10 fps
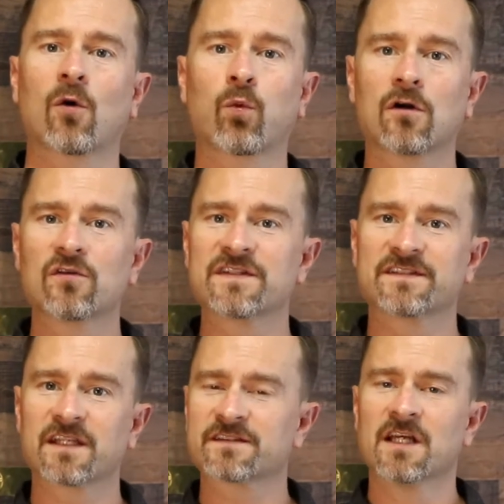A world that
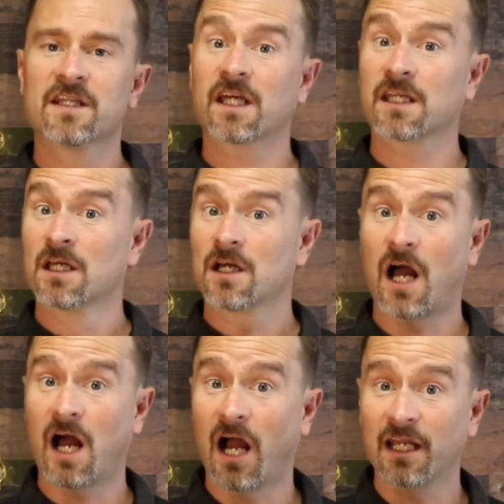says, like,
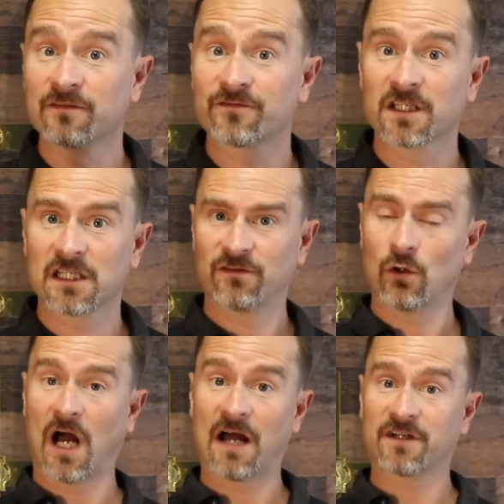I can forgive
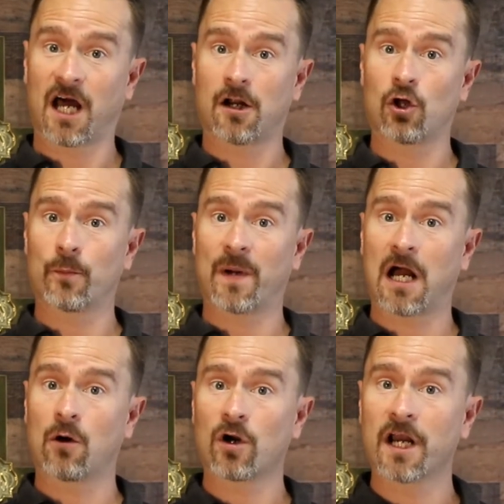you, I've got all the
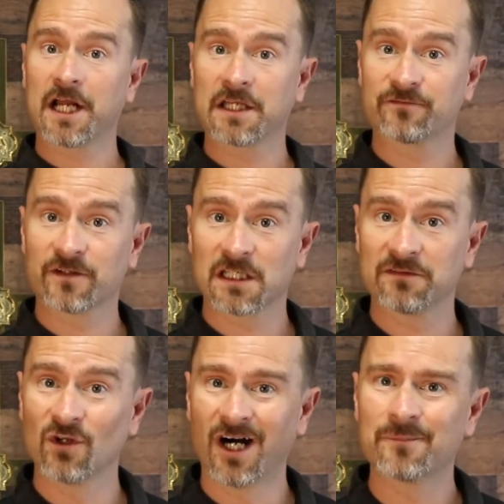power, and I can forgive
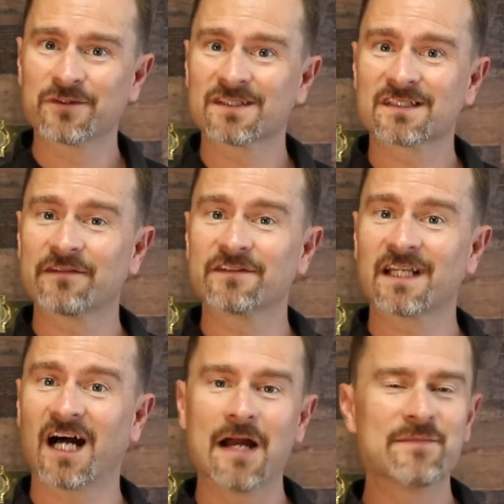you up to 7
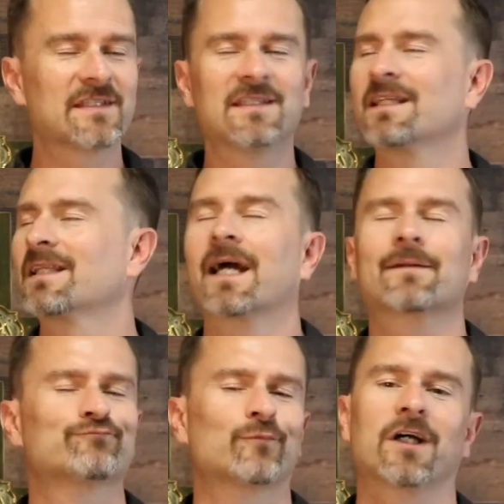times, and then
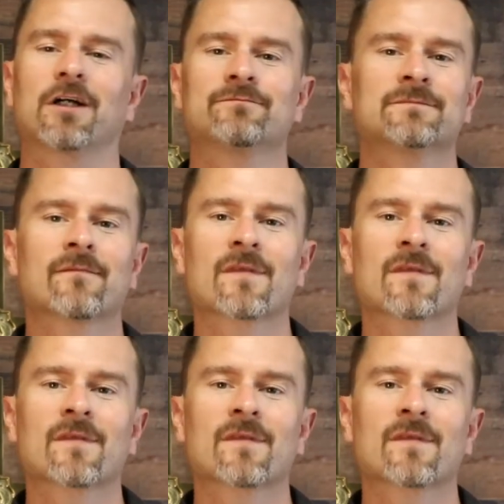like, well,